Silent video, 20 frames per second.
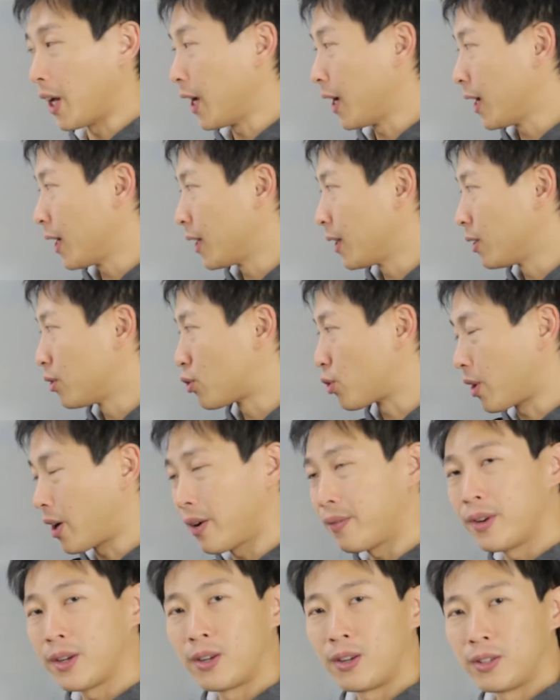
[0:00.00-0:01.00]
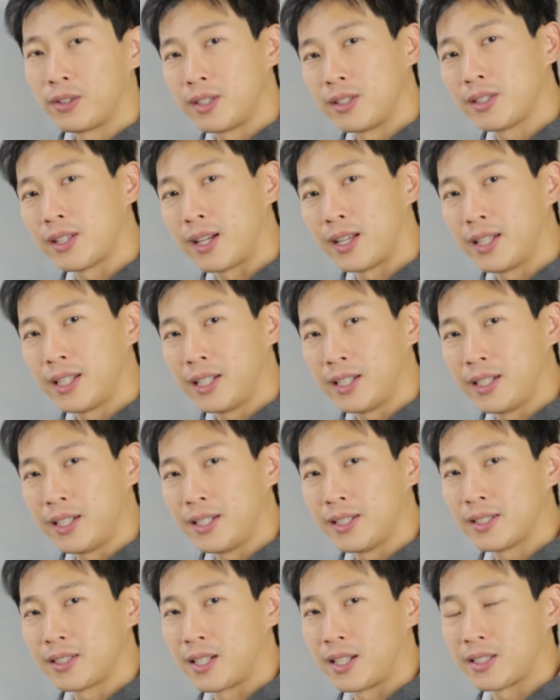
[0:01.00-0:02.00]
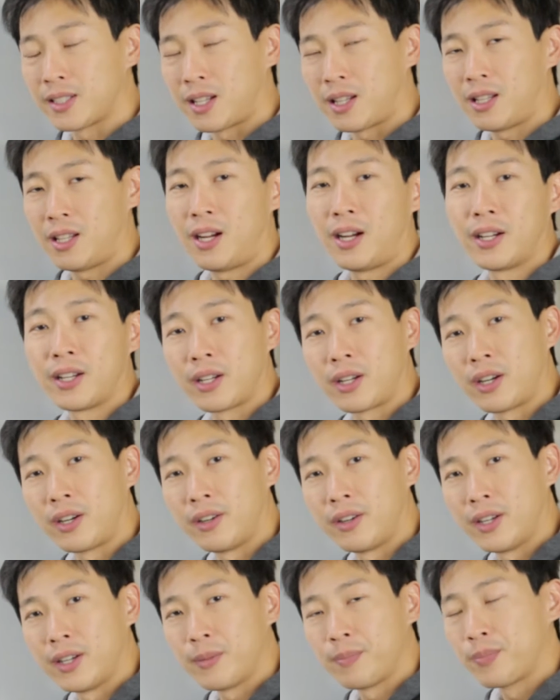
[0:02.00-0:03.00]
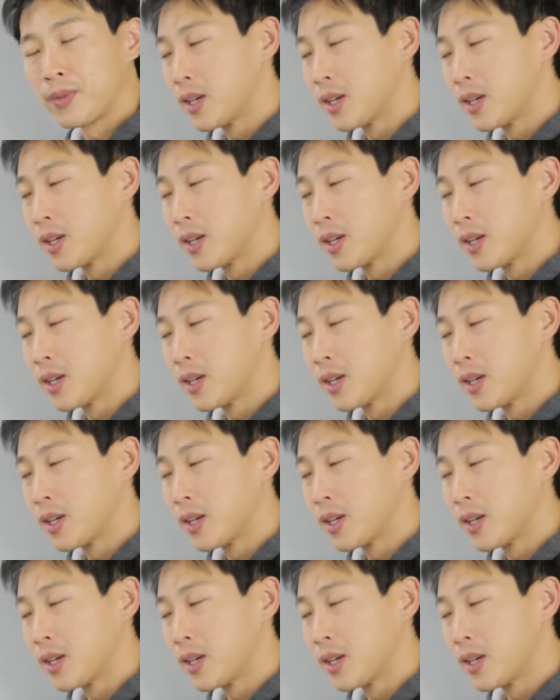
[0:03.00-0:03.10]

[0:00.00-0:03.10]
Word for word: and driving all these LEDs takes a lot of current.